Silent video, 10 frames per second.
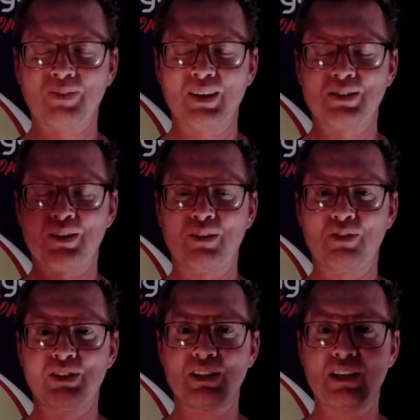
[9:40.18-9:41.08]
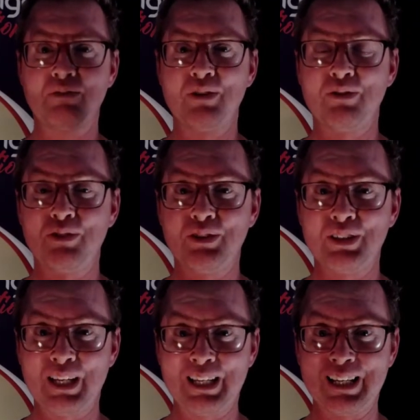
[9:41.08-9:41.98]
So if you just give me a few
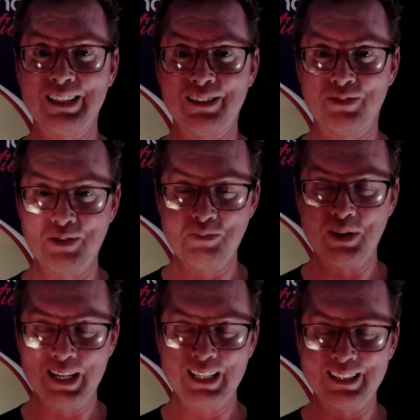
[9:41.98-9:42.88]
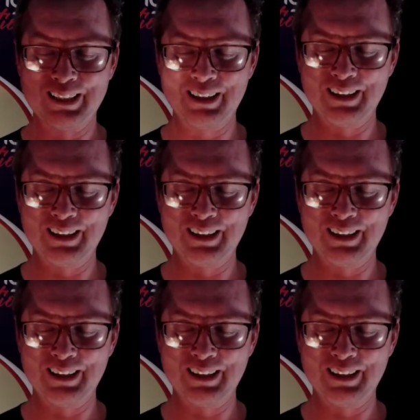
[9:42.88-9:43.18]
seconds, a few minutes,